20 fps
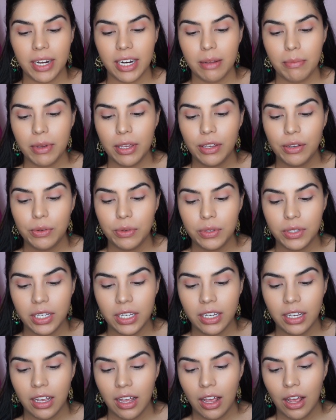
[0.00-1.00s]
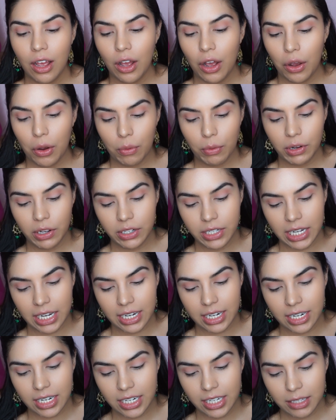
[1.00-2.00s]
going to be using a Real
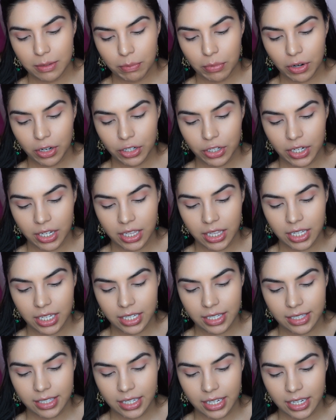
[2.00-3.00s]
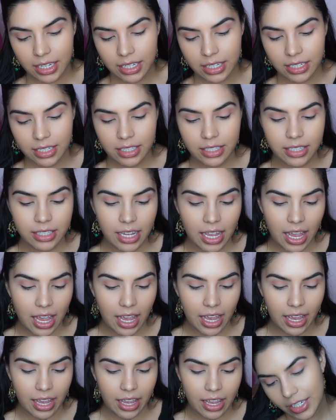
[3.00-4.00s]
Techniques brush, and this is
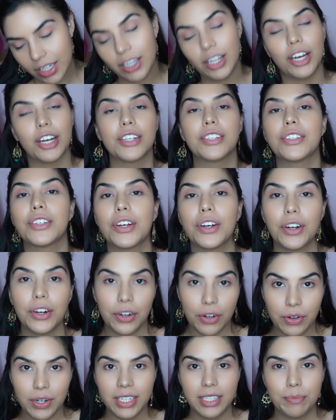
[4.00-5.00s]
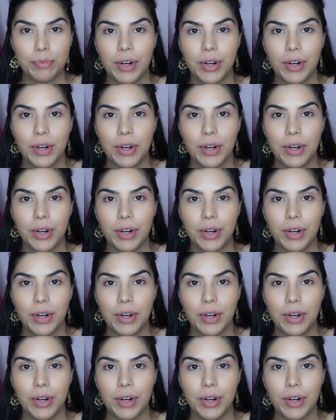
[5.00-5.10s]
a deluxe crease